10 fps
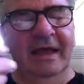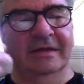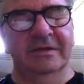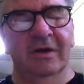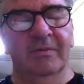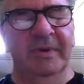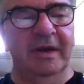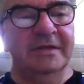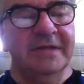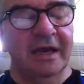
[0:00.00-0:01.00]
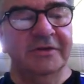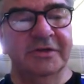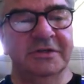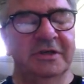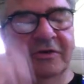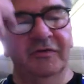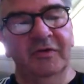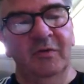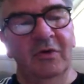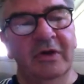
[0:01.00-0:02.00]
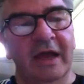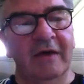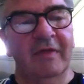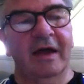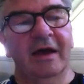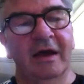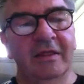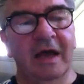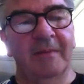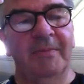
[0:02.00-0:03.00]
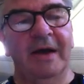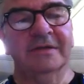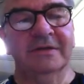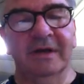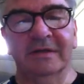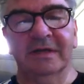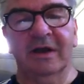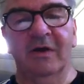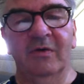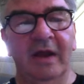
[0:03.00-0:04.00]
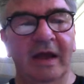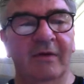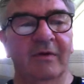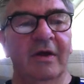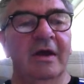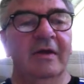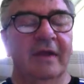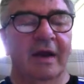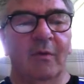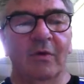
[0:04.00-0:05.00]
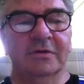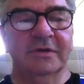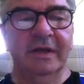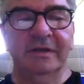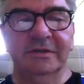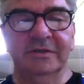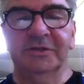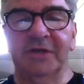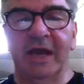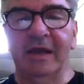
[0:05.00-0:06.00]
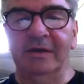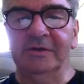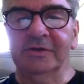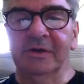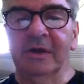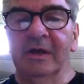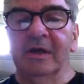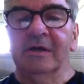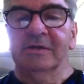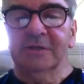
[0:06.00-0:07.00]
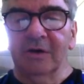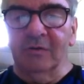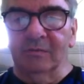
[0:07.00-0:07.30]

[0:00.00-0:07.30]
not been intelligent enough to work out that pattern as I go down that I wanted it to change. So